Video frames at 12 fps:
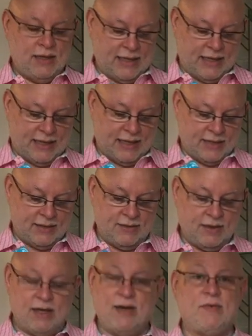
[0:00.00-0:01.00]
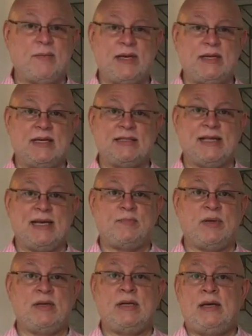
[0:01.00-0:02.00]
Not everybody does that,
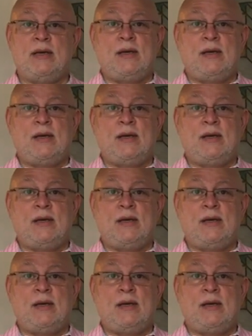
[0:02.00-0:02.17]
but